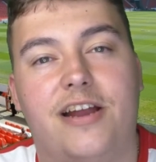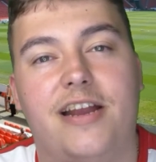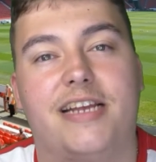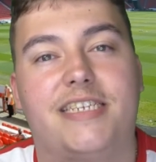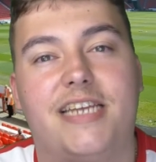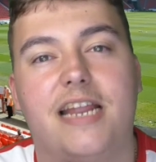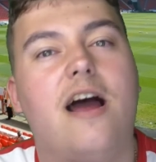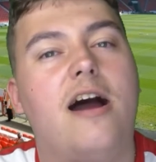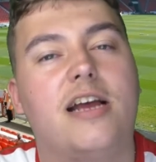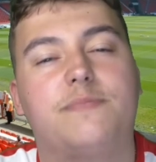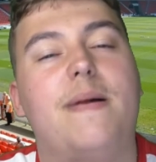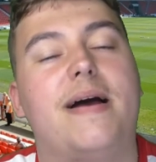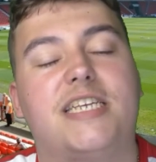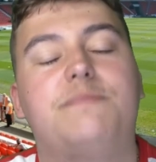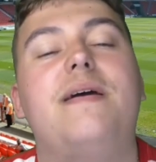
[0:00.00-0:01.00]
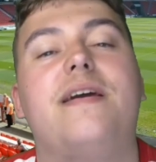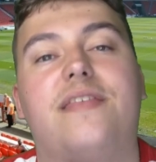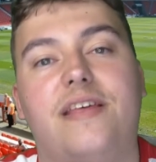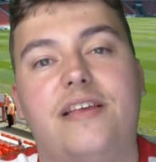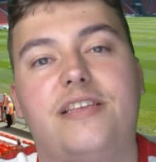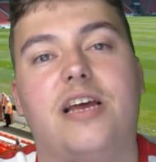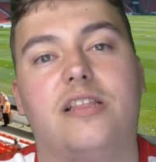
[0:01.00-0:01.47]
And I said, oh, it's Matt
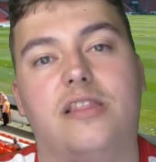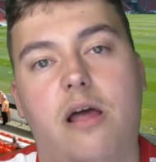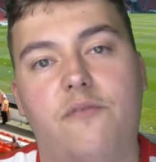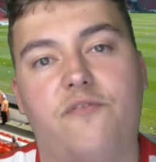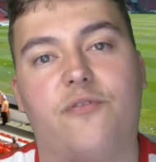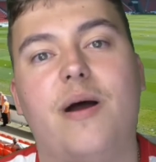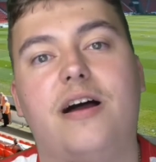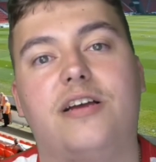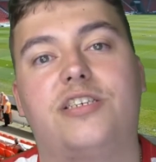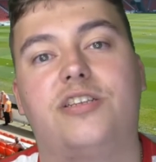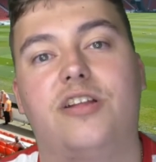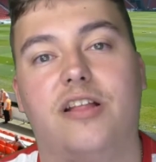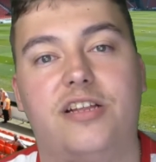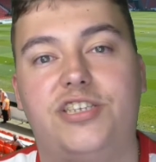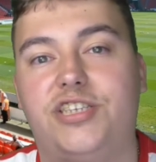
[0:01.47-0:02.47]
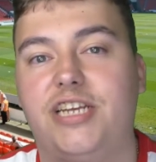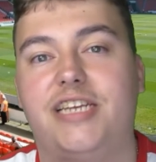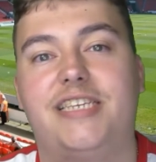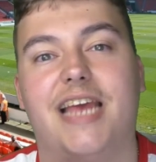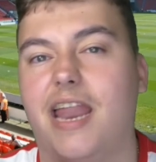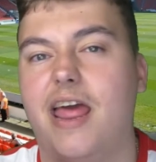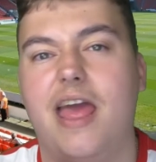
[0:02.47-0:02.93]
Smith. He's on loan from Arsenal. And she
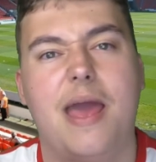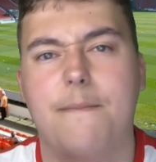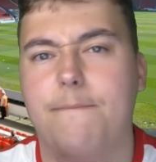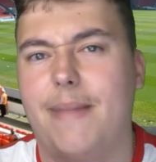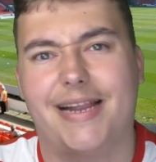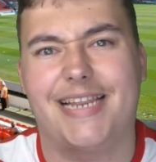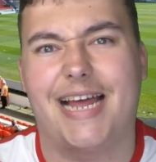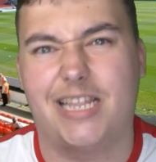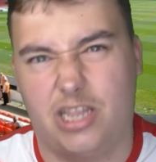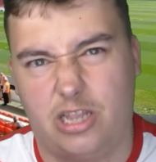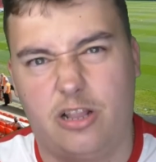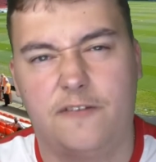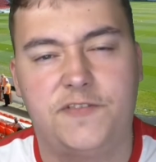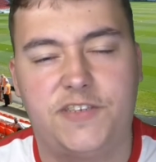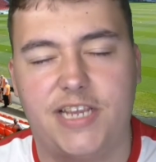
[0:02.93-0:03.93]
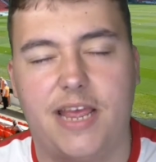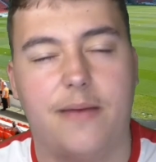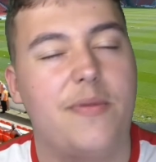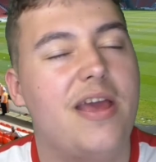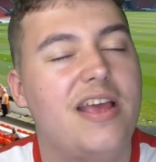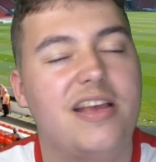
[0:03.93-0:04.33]
said, my dad loves him.